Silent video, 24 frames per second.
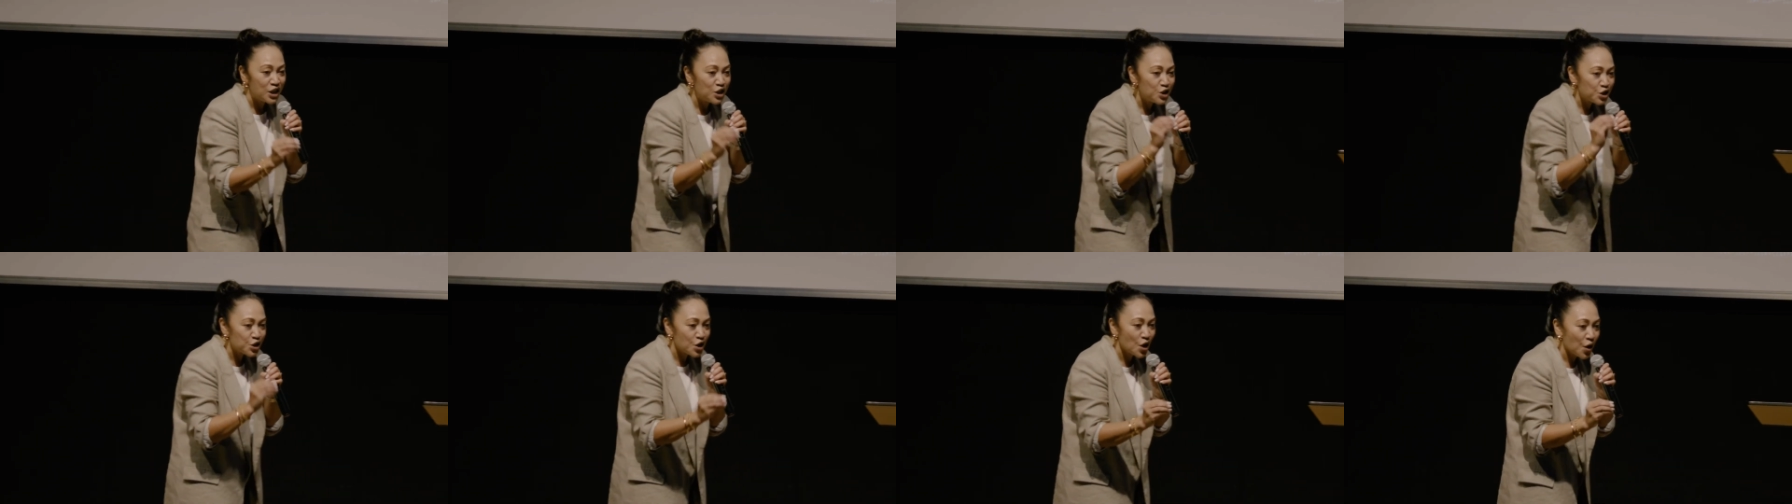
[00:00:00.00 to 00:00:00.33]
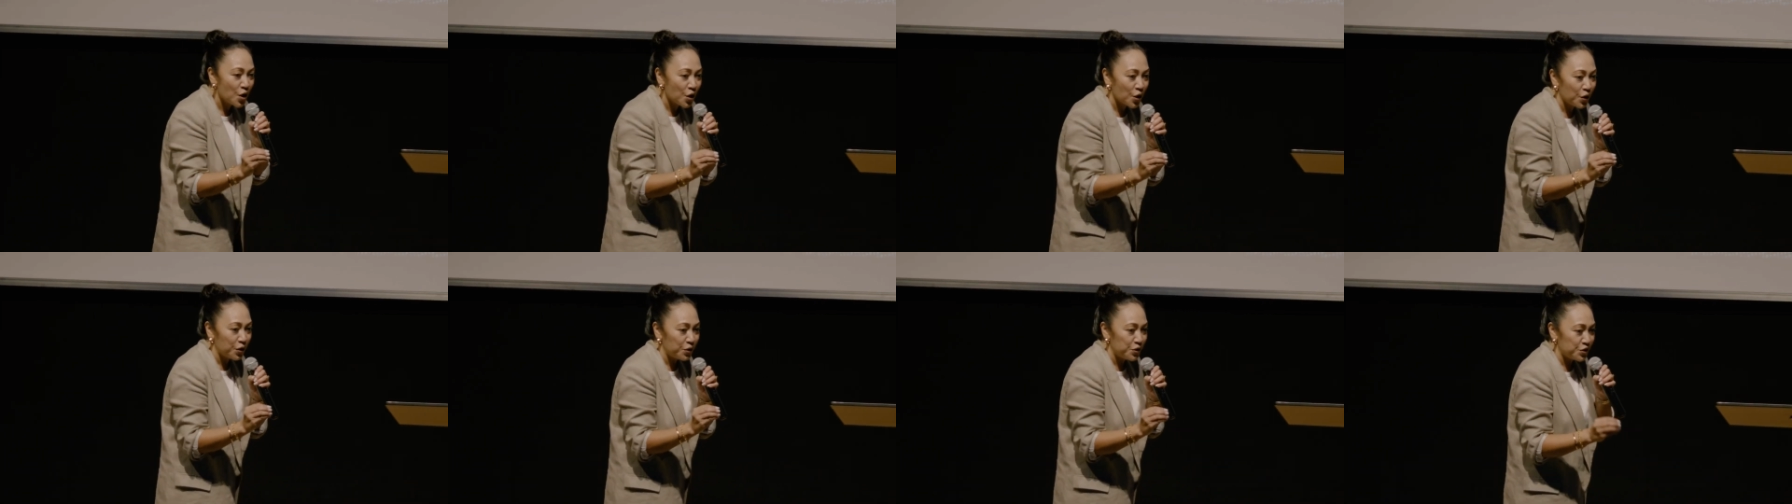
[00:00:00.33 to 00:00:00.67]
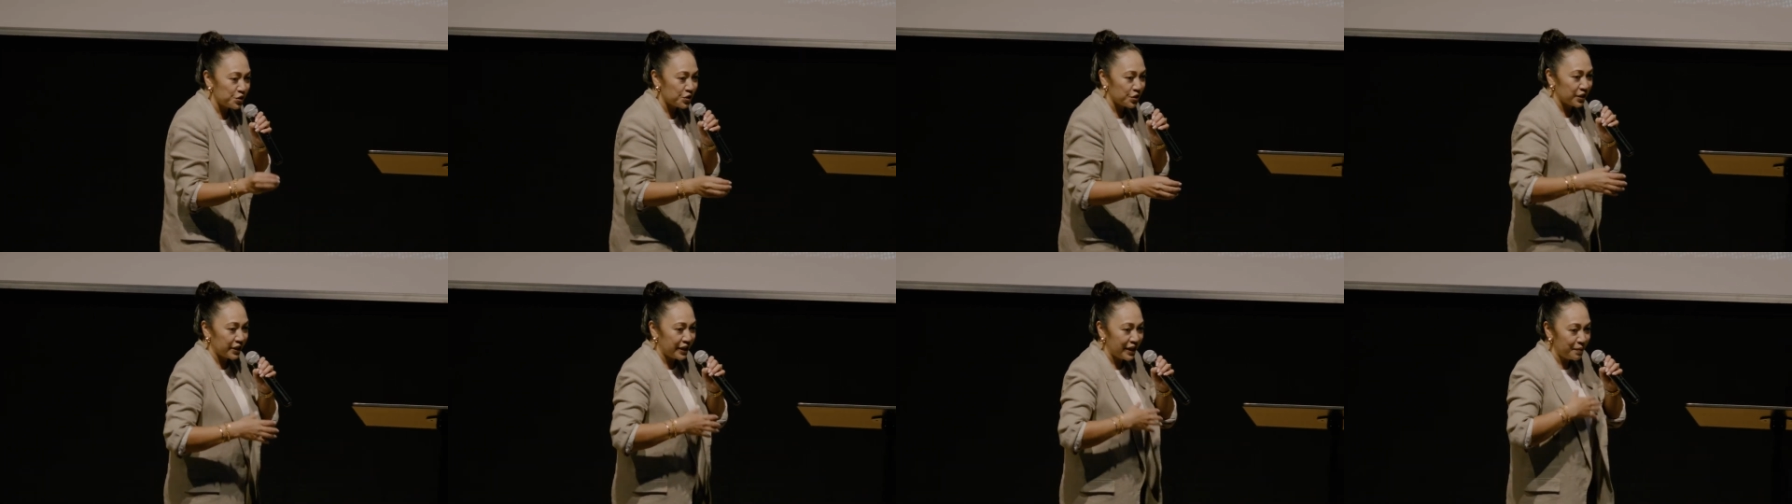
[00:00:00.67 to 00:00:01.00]
chose
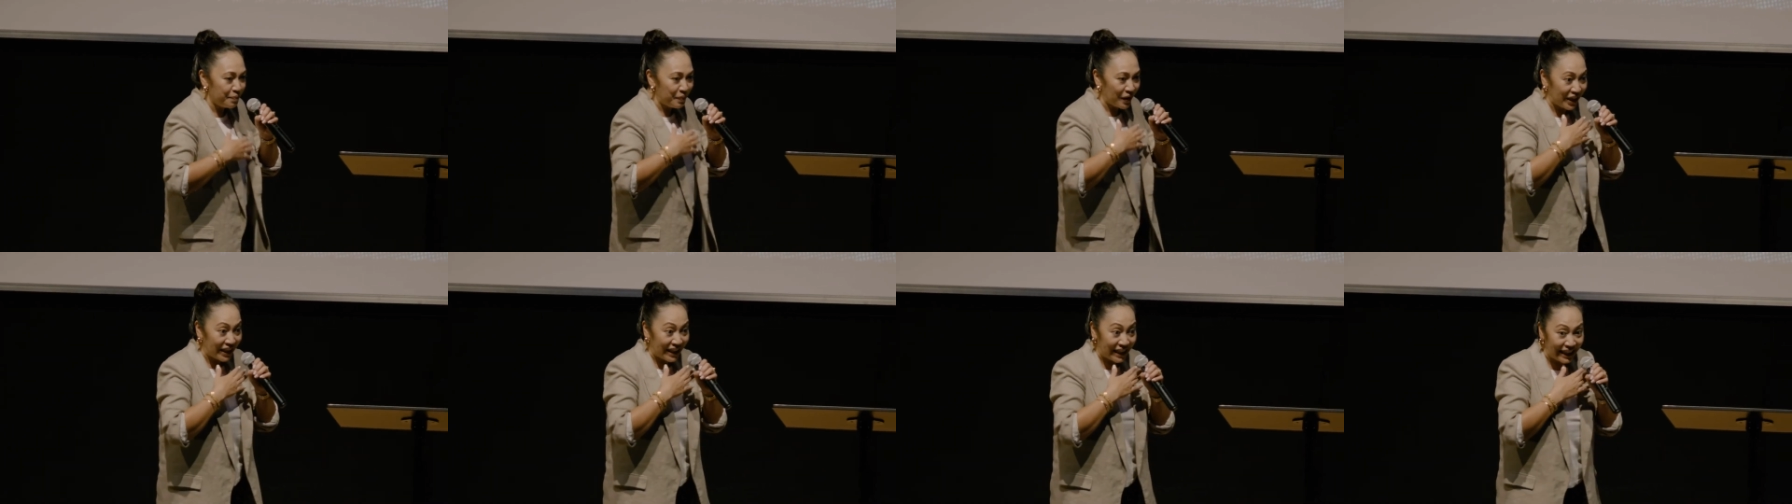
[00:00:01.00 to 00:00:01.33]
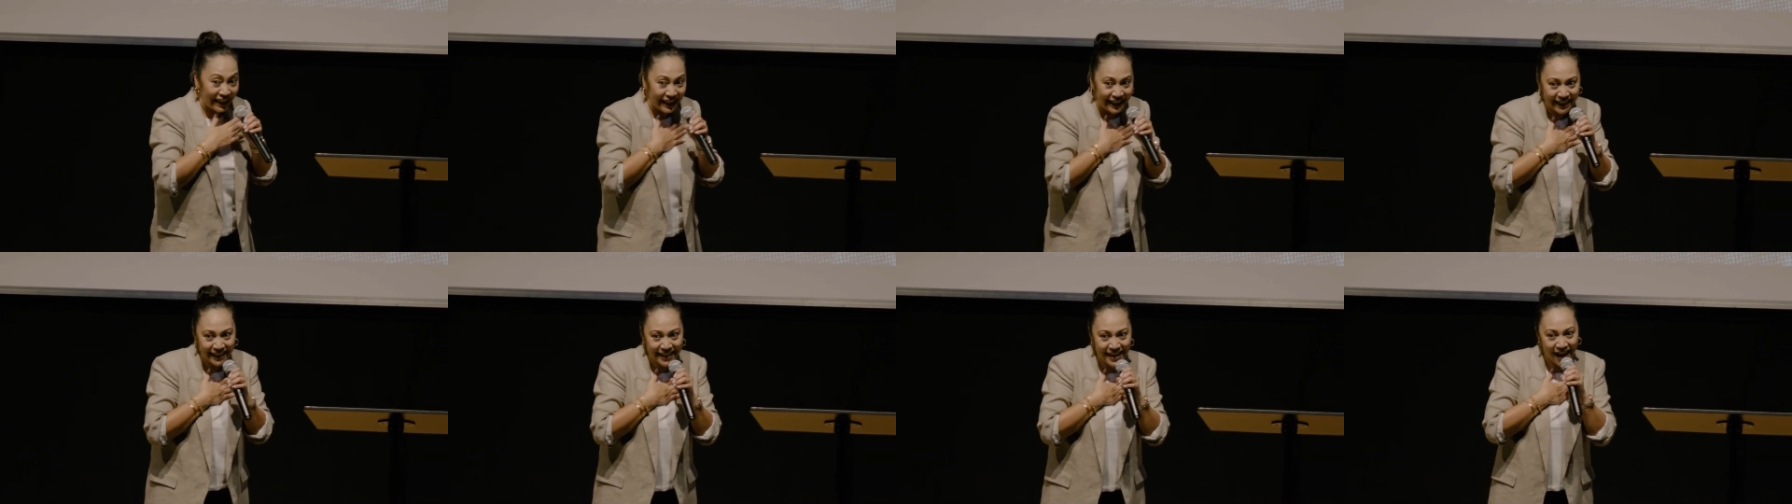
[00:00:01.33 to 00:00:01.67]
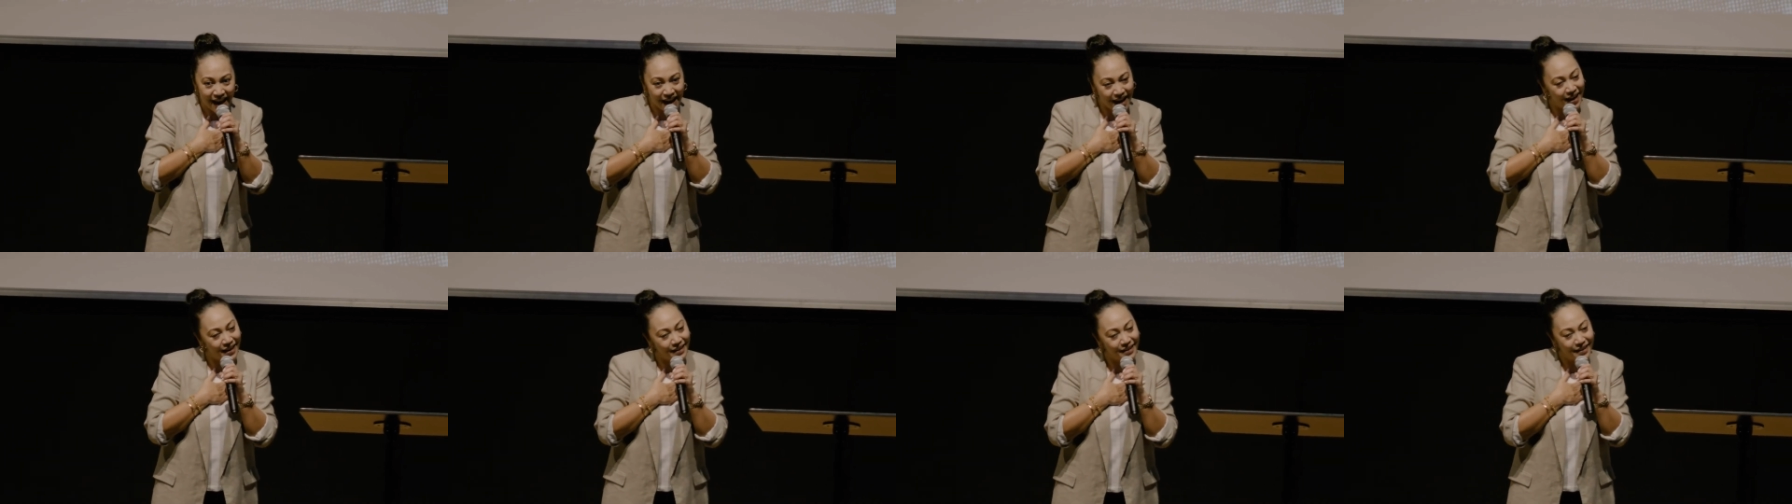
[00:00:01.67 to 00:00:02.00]
to keep a clean
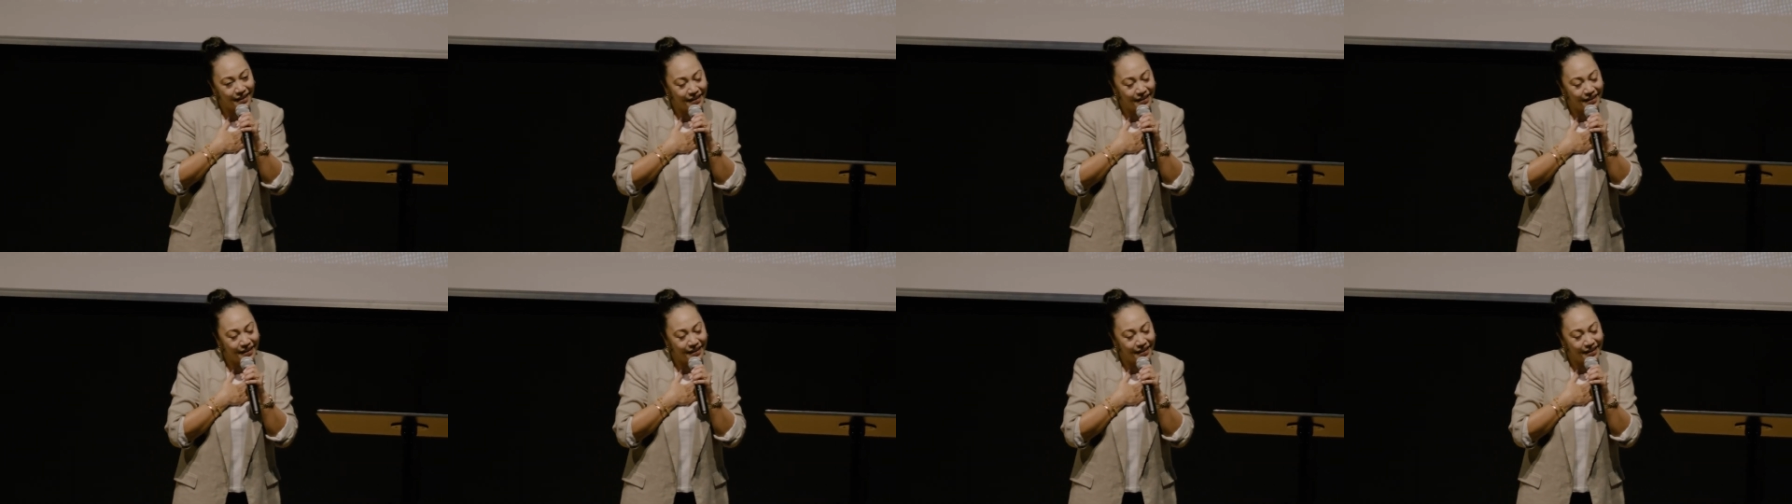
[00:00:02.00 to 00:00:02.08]
heart,